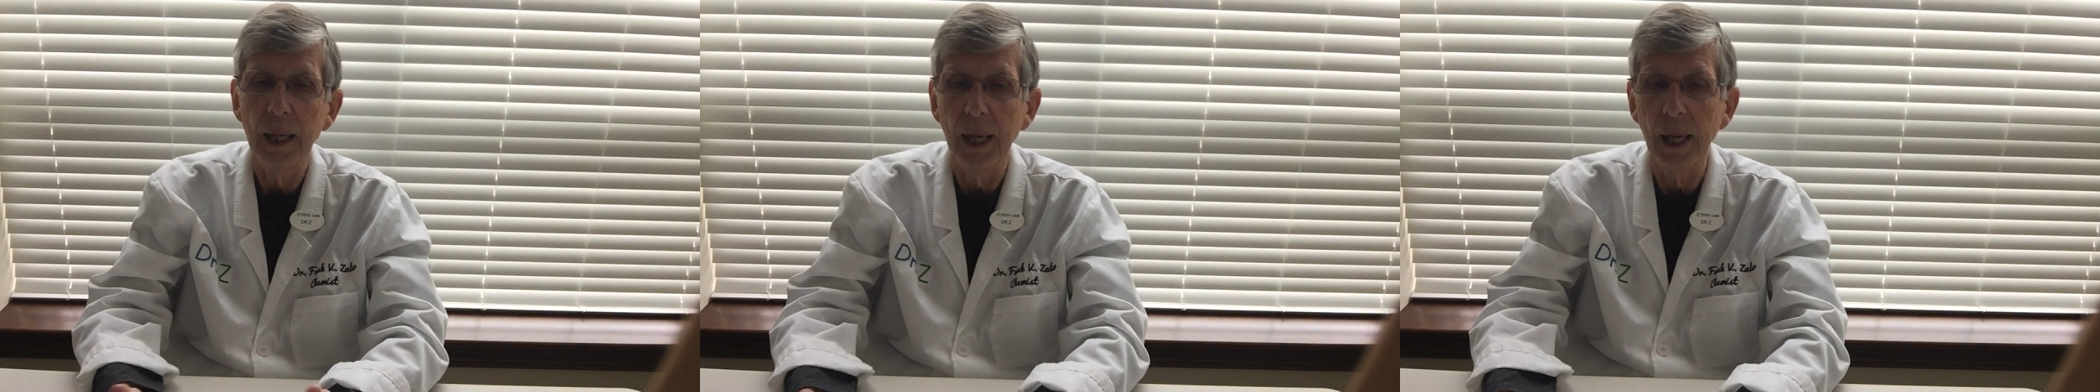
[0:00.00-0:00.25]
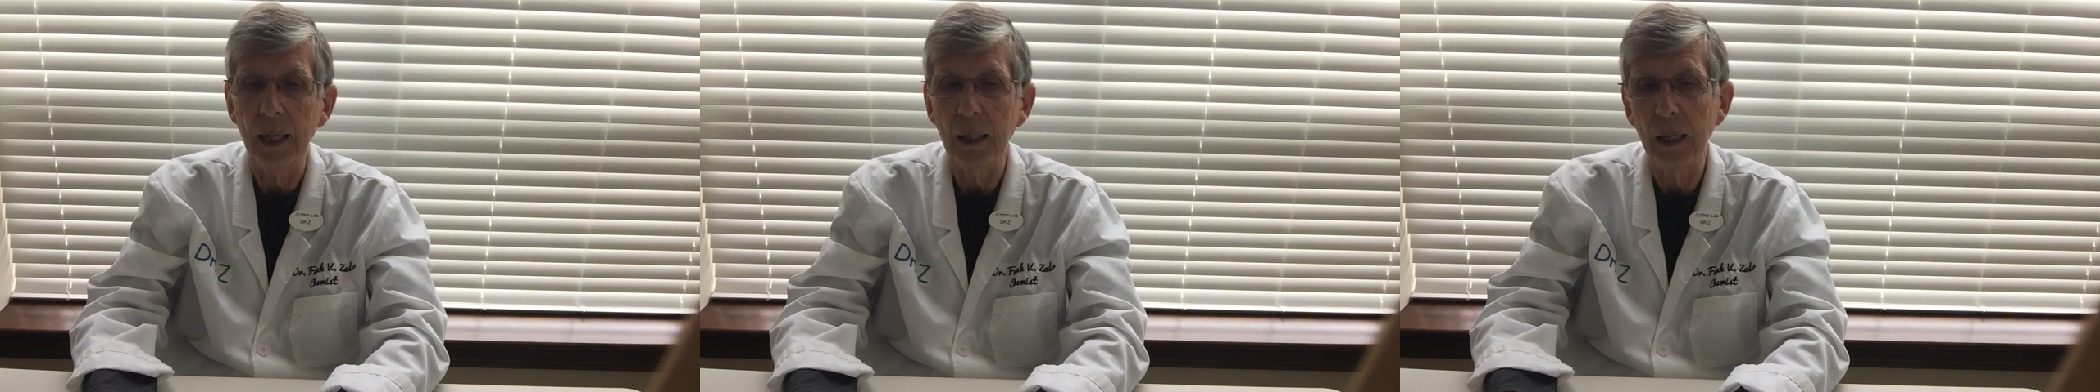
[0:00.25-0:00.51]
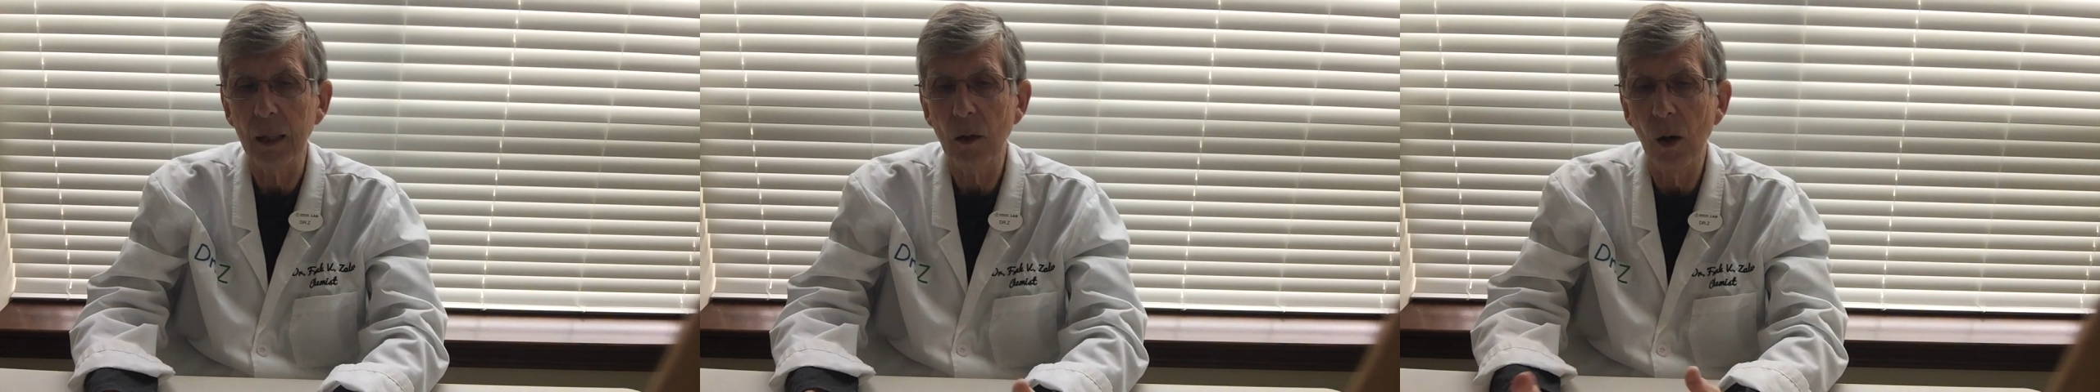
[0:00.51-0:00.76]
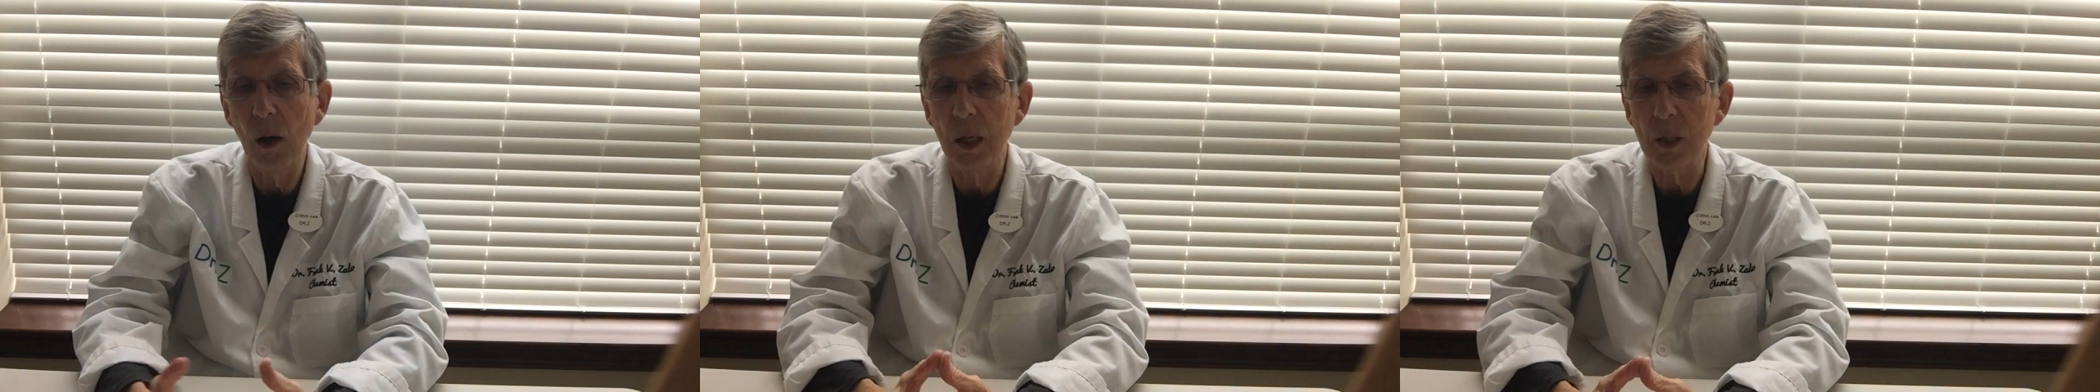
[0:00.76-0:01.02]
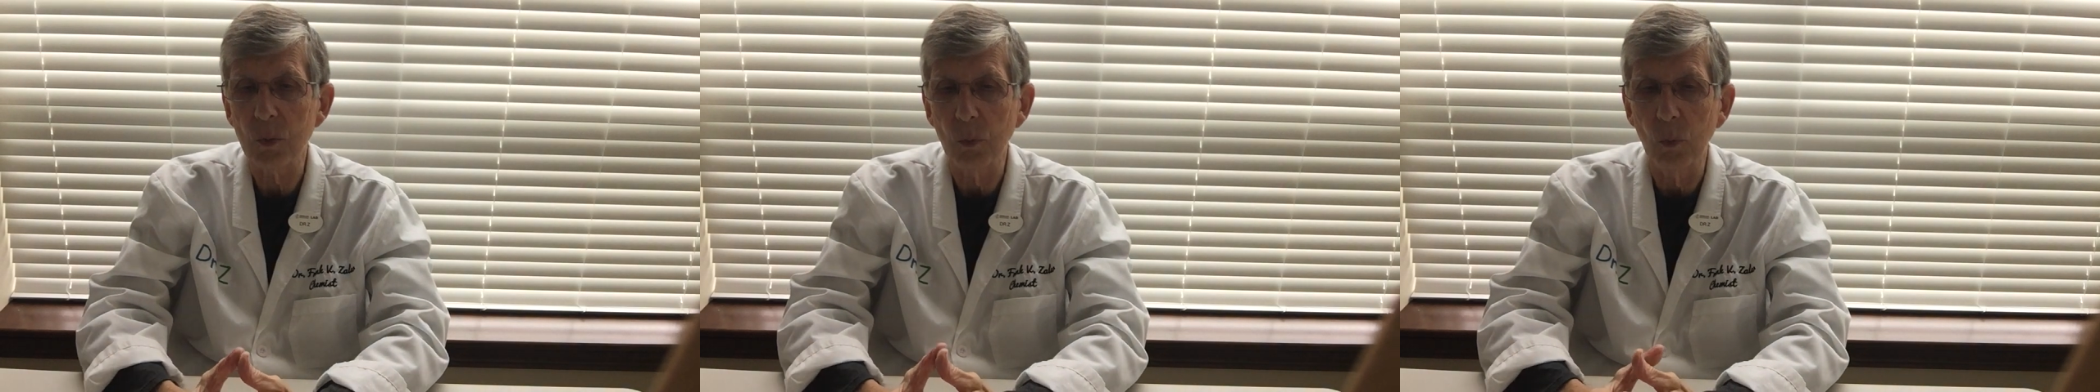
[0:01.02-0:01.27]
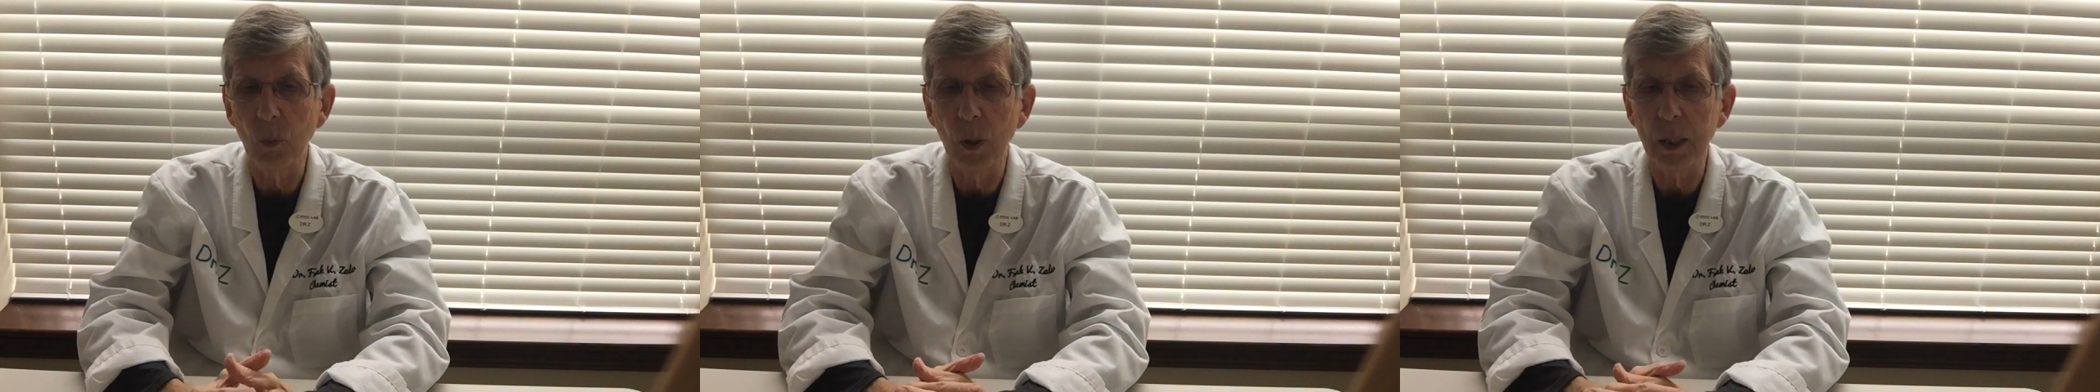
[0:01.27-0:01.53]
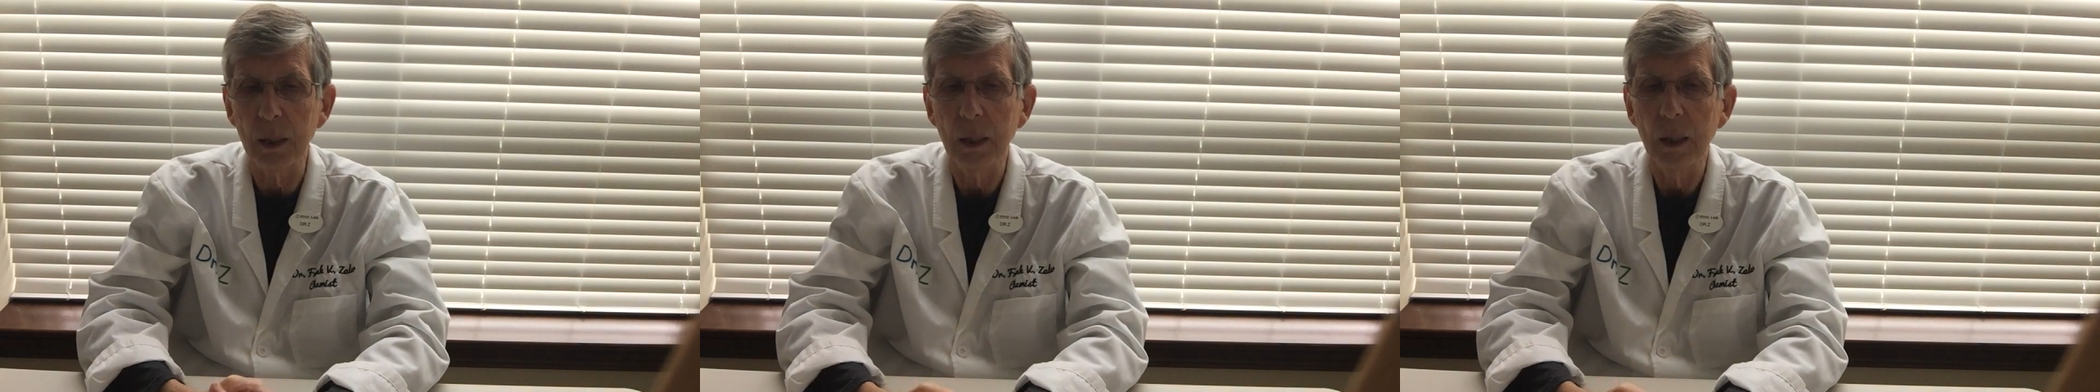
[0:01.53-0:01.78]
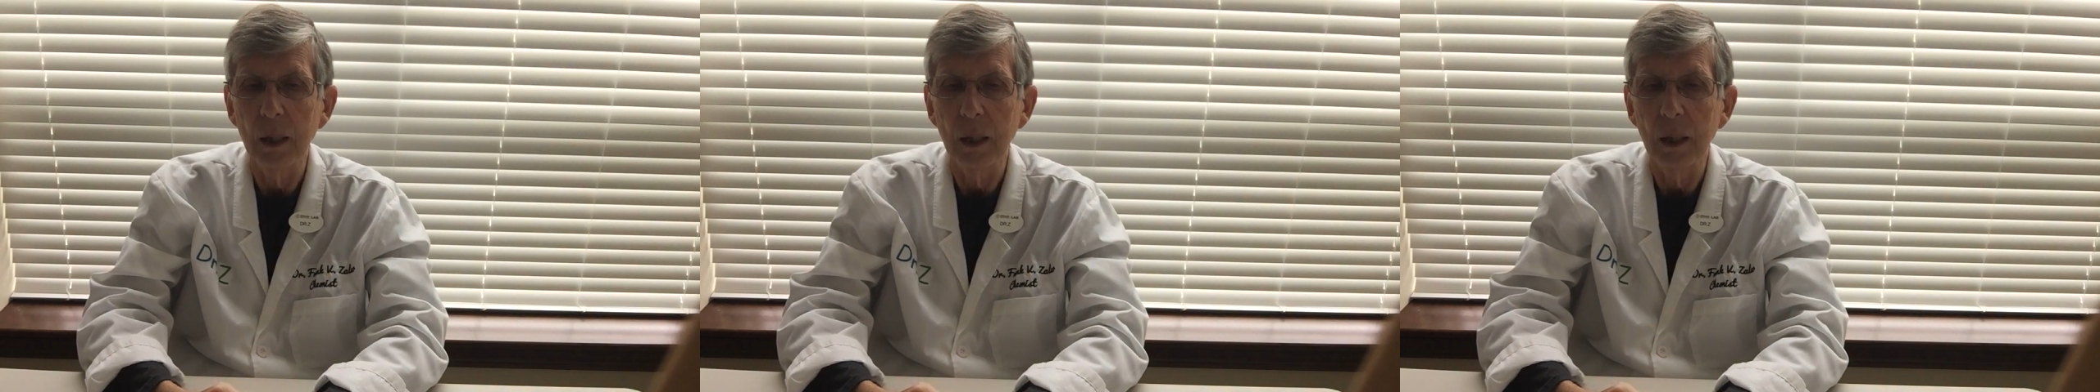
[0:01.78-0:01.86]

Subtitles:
and can cause what